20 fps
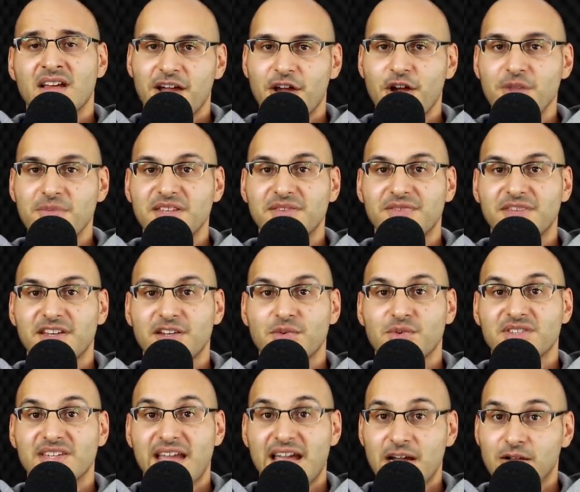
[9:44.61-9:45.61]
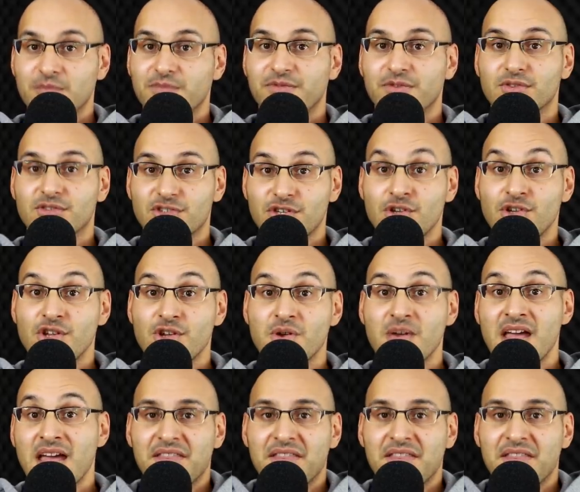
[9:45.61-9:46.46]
I hope this video was helpful to you